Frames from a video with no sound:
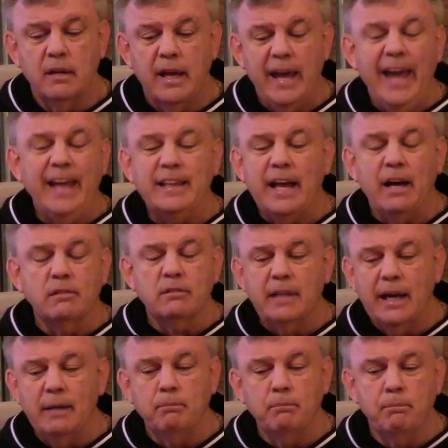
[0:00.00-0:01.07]
handout
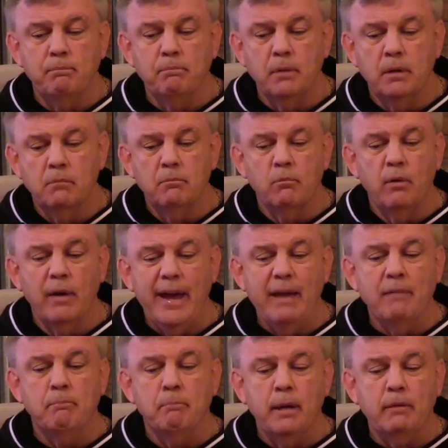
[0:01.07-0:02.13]
type
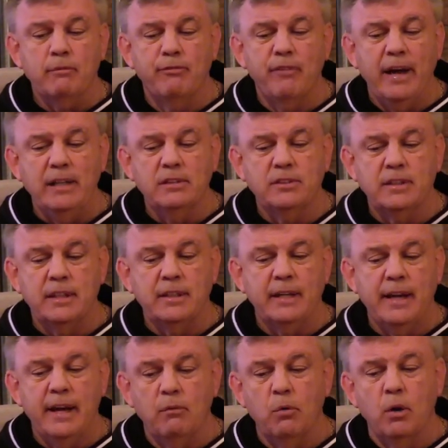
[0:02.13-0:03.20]
hand-picked fights that the
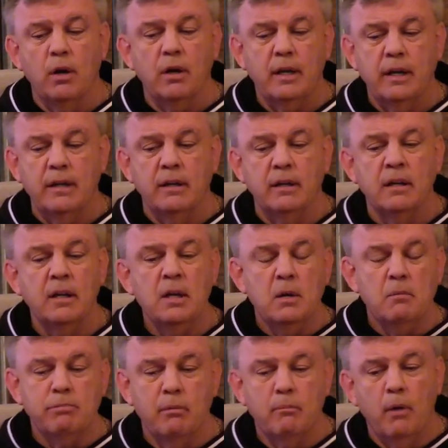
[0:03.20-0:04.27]
network and the
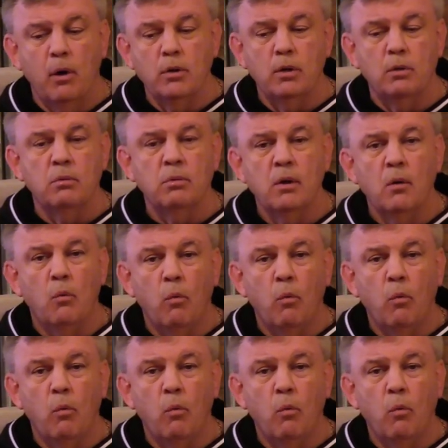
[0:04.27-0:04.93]
promoter